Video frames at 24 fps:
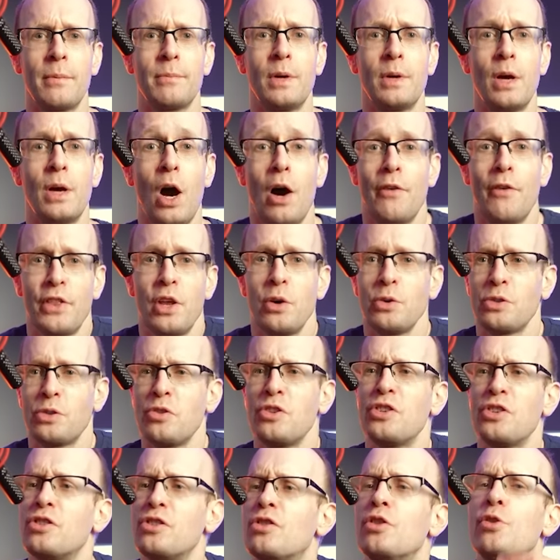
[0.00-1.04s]
or for those who
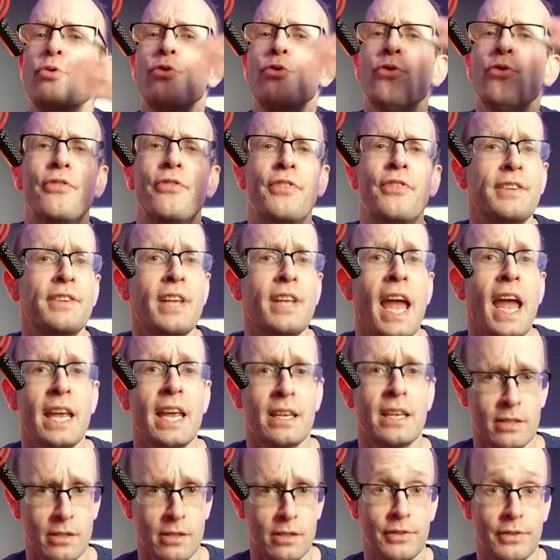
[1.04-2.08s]
just love the taste
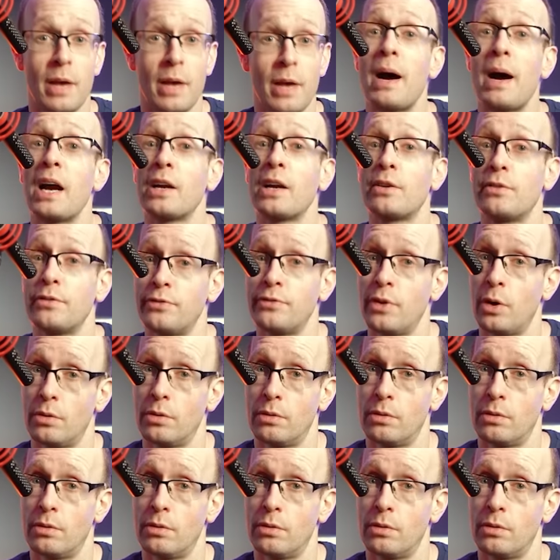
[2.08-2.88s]
of their microphone.